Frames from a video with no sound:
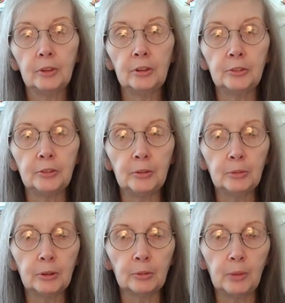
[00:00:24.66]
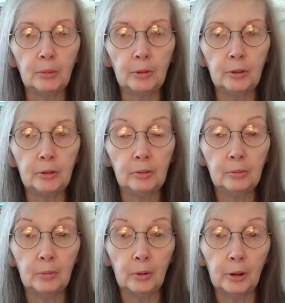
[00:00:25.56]
it seems like maybe
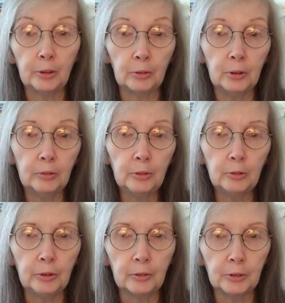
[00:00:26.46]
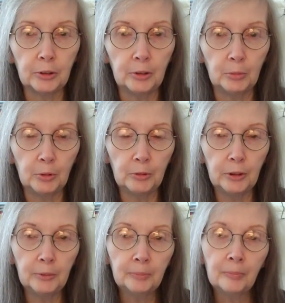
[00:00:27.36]
about 3 of you have ever seen the movie,